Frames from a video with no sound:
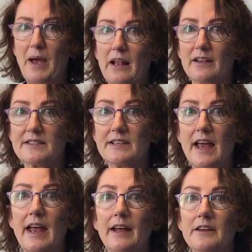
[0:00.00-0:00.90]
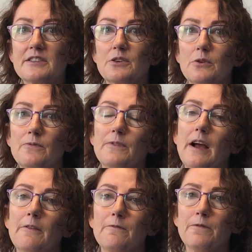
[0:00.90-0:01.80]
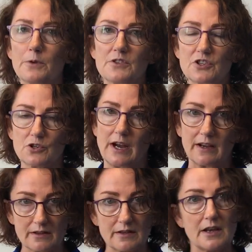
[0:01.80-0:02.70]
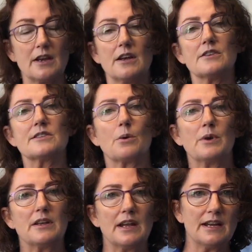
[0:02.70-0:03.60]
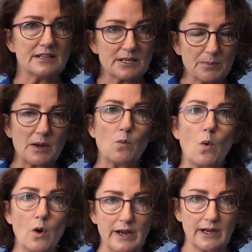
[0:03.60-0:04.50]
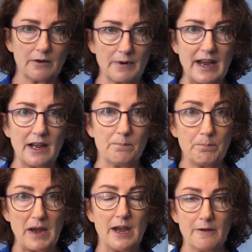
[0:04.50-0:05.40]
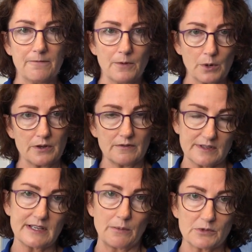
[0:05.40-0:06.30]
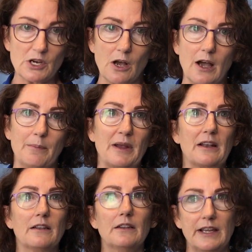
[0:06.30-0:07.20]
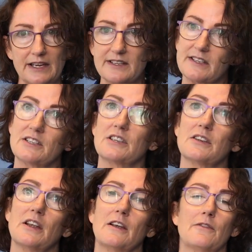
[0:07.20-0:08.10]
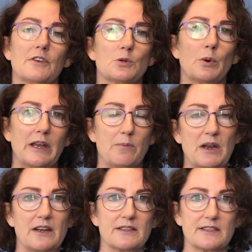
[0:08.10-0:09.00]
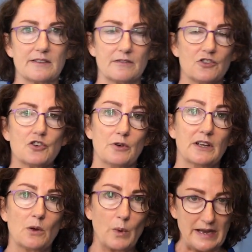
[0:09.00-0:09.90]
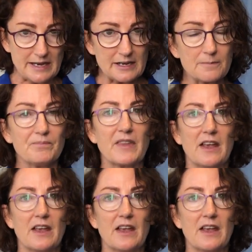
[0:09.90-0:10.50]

balance, and it's good for our foot strength. So we need to be walking around barefoot sometime, at least for 20 minutes during the week.